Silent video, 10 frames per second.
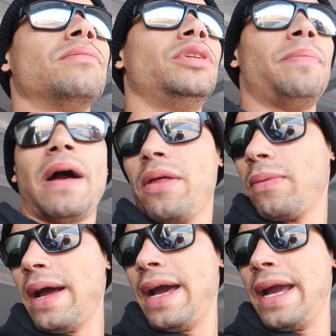Jeep out of
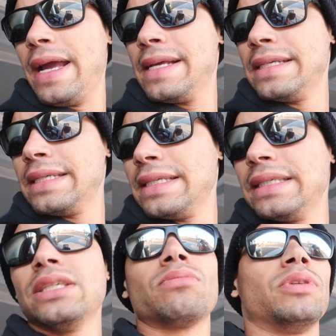the way.
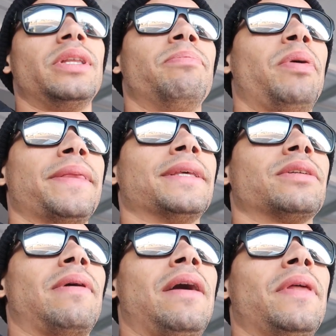I'm going to put
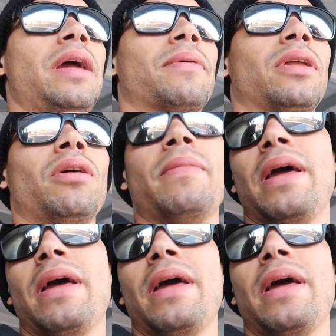this around the neighborhood a little